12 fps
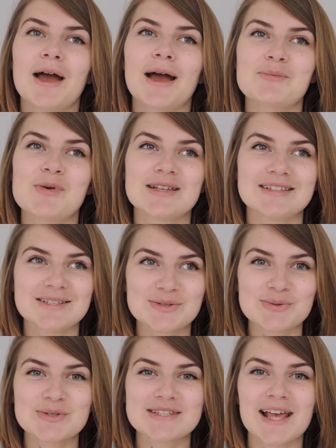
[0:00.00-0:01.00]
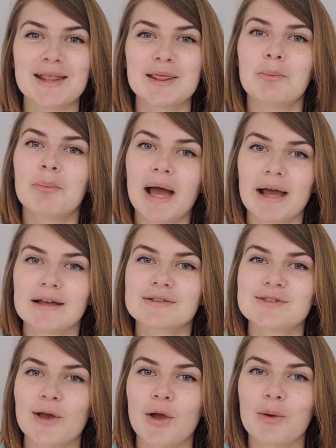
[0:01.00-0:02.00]
And my sister was sat in the back,
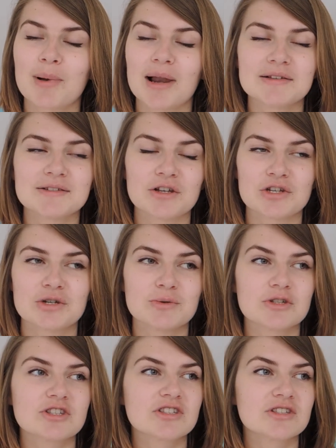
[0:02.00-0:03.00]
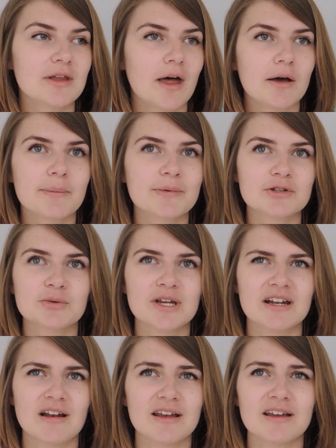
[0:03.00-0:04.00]
so bless her, she was stuck
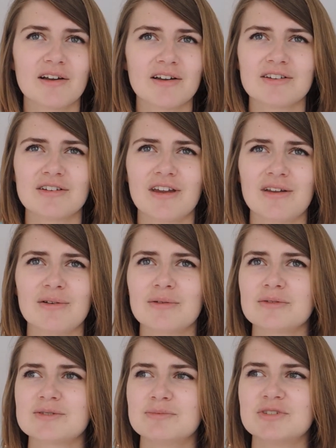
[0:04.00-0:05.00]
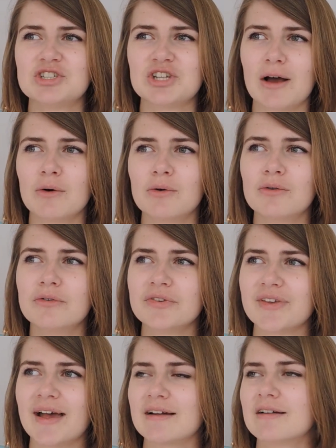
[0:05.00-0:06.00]
between, like, I don't know, some
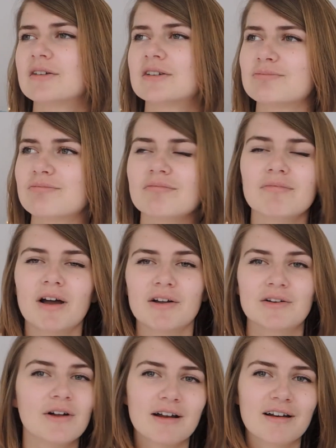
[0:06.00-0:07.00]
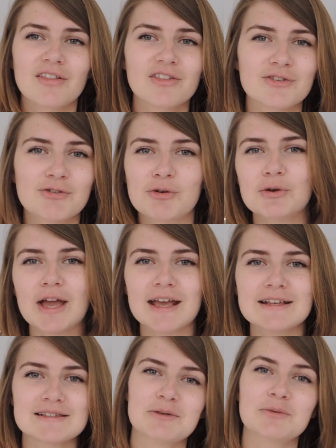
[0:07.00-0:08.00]
shelves and another
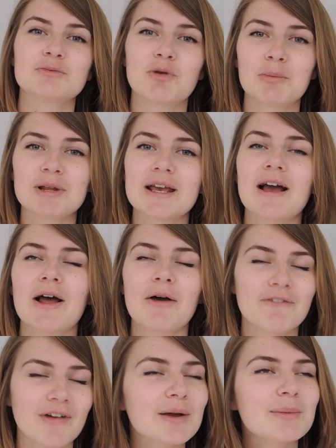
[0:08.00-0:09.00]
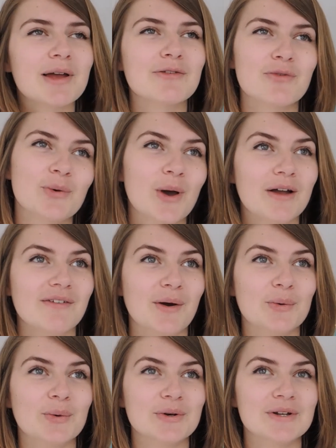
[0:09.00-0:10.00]
suitcase. It was probably very painful going
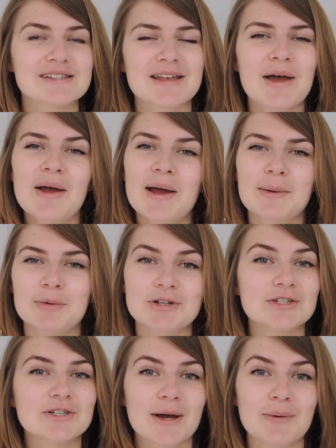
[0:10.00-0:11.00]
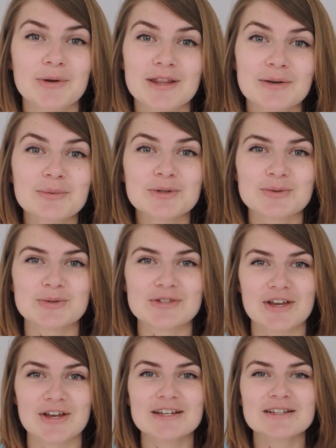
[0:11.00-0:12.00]
around corners, but she dealt with it, which was
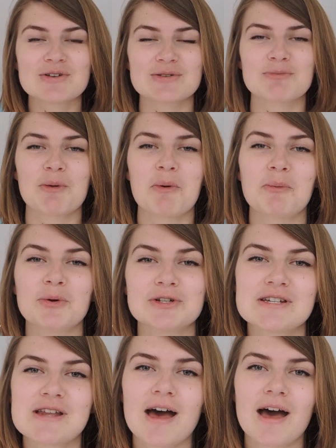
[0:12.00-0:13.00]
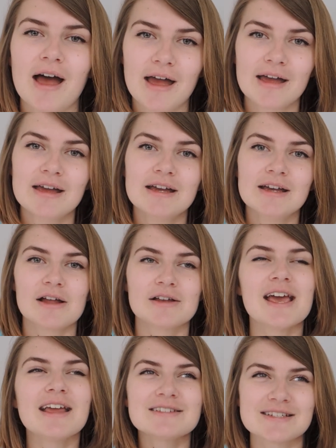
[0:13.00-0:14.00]
good, because my mum wanted her
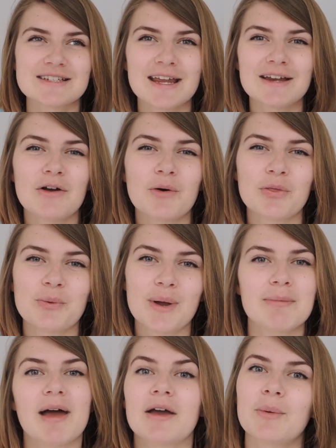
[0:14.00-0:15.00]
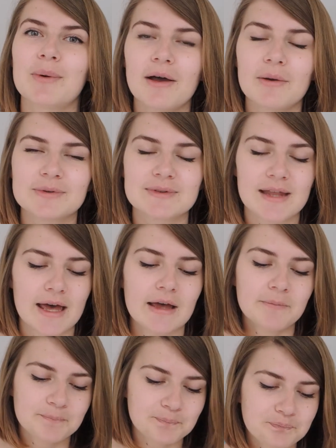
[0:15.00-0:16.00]
to entertain her on the way back when I wasn't
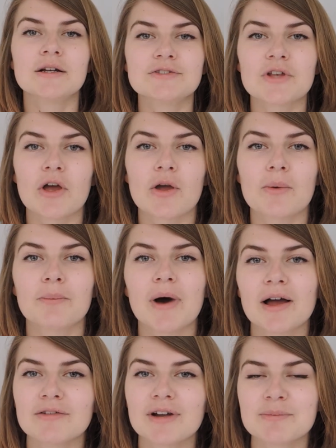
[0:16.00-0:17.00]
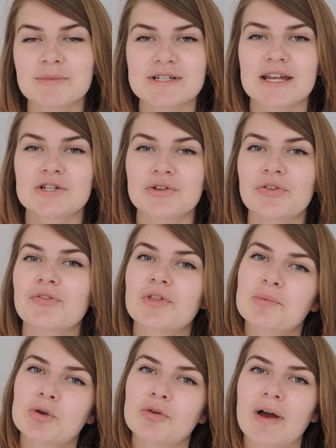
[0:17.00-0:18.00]
there. So my recommendations for
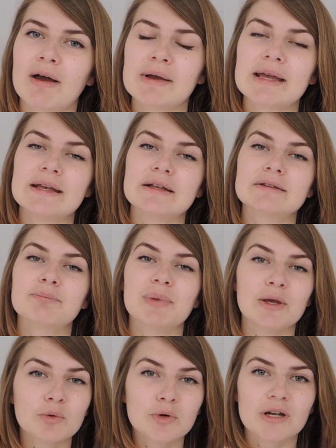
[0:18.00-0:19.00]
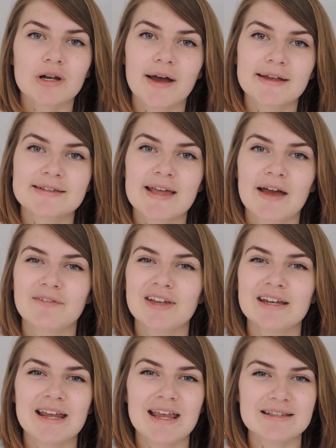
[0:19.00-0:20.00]
the move out is be organised, have it
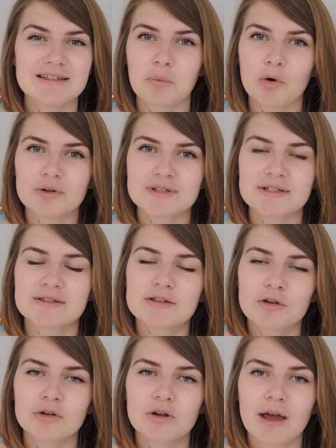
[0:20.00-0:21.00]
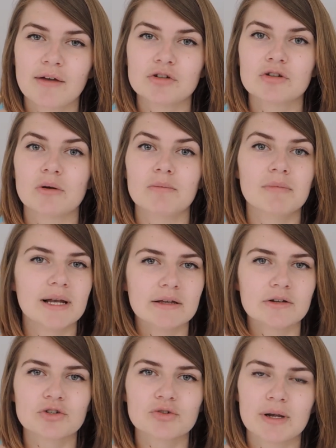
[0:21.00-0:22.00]
in easy boxes so you don't have to do a
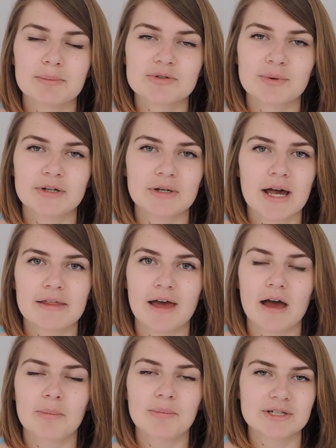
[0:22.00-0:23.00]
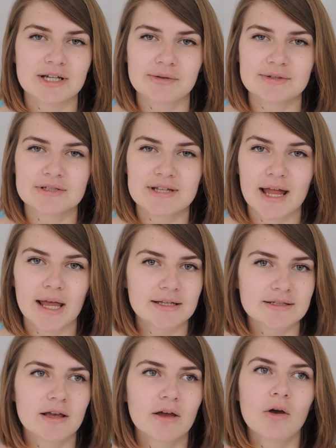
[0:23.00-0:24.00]
million trips when you get there up and down the
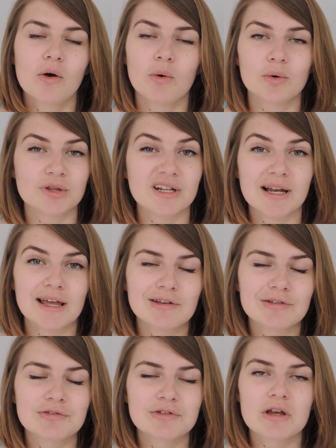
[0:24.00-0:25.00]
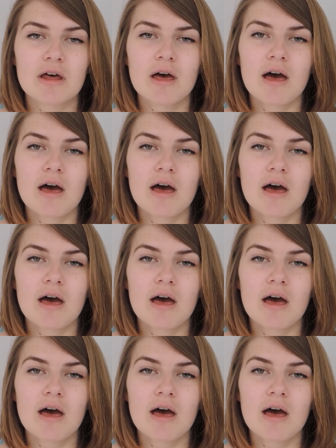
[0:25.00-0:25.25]
stairs or the lift.